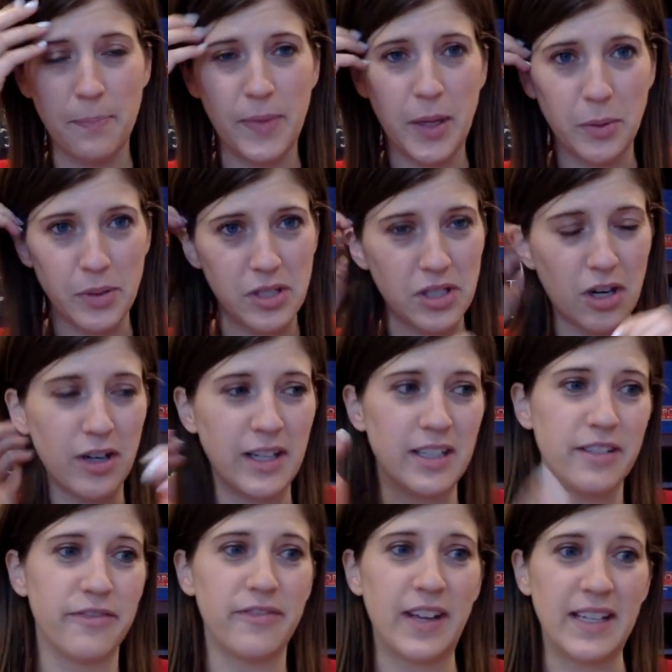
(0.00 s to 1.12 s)
they were starting
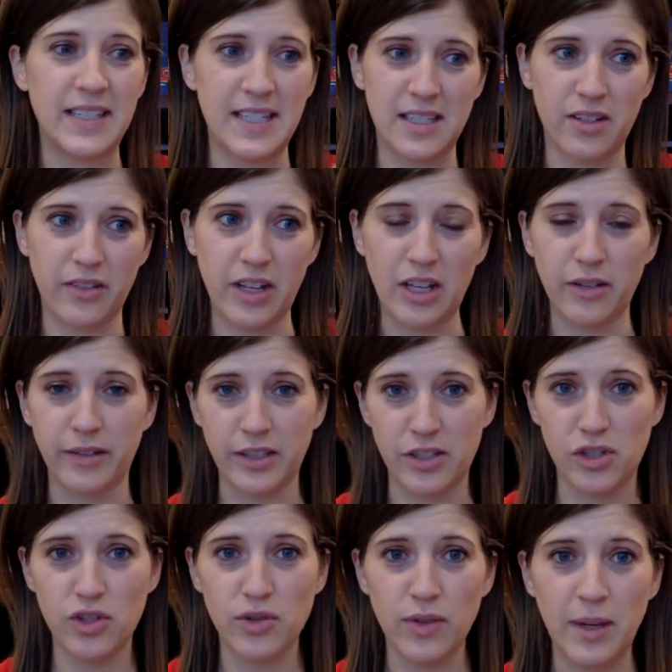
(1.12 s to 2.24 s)
to phase it so that you could
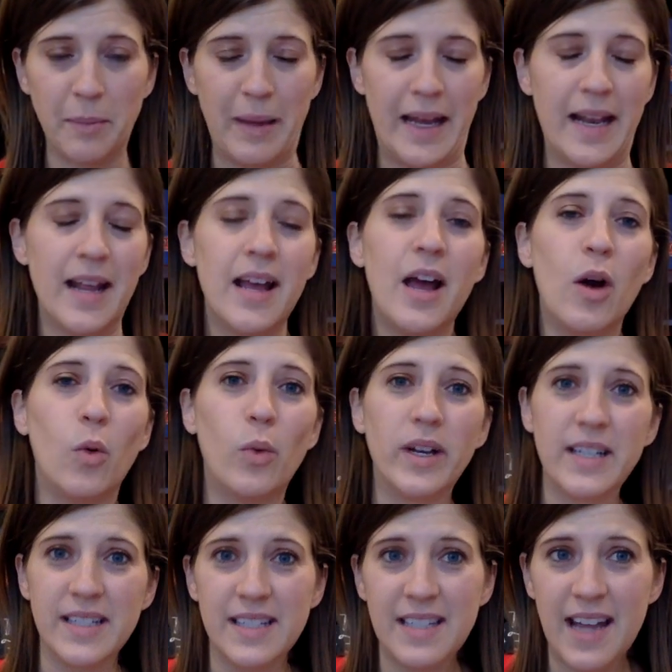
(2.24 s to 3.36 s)
stream it. What
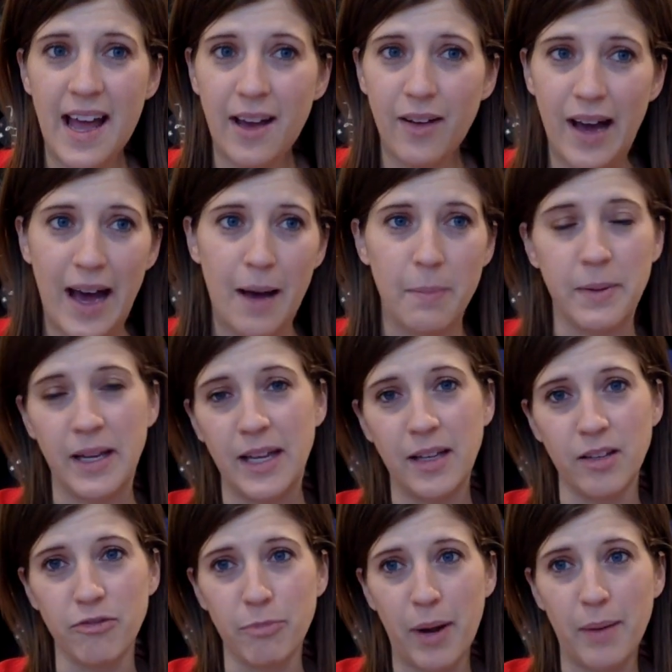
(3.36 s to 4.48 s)
is now happening,
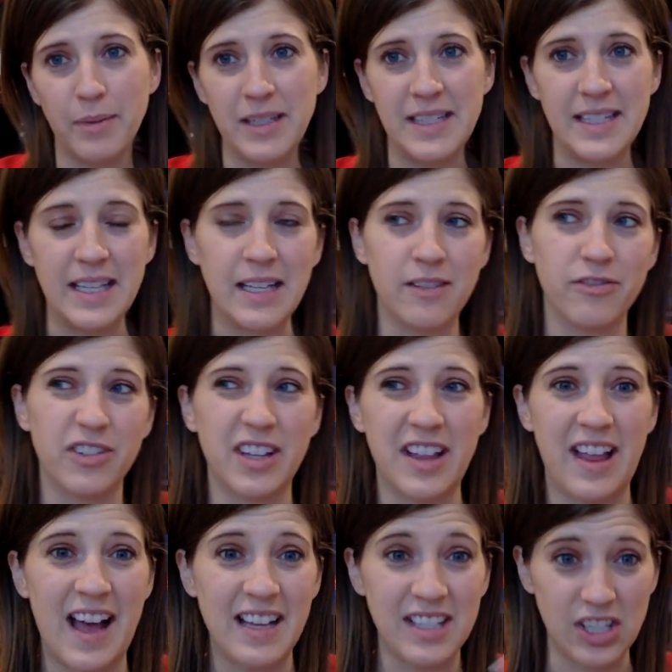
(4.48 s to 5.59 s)
you've probably seen for the
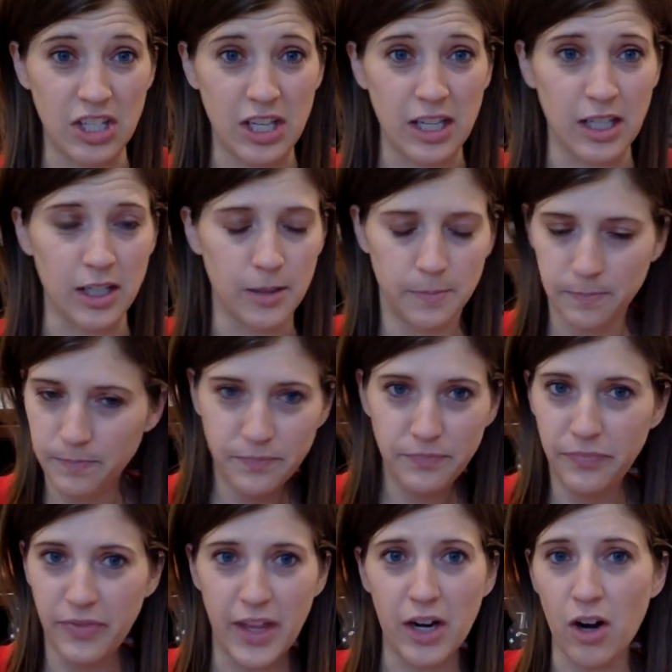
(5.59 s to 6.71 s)
last year,
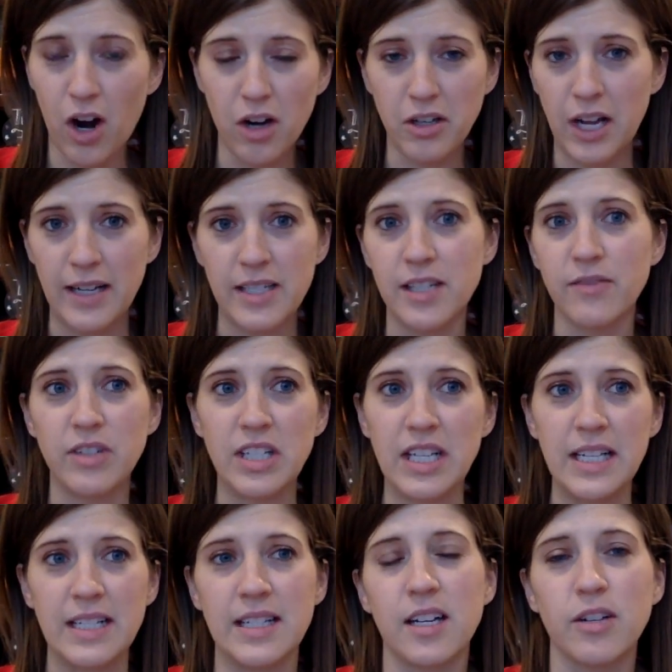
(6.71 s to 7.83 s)
there are not
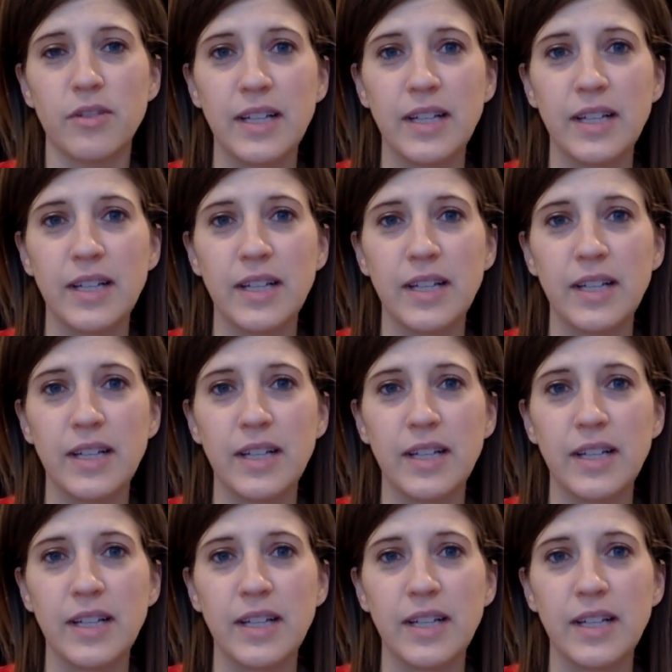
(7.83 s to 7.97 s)
DVDs that are